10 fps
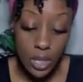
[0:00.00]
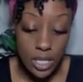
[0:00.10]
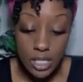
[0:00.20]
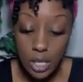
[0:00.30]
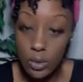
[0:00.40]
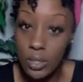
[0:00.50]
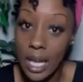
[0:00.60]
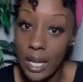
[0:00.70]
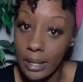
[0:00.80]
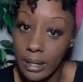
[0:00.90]
So you
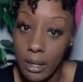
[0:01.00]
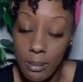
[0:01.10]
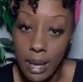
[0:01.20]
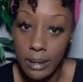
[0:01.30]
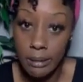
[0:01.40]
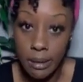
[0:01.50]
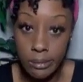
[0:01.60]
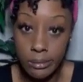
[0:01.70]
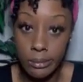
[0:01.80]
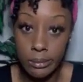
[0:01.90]
can't let nobody know.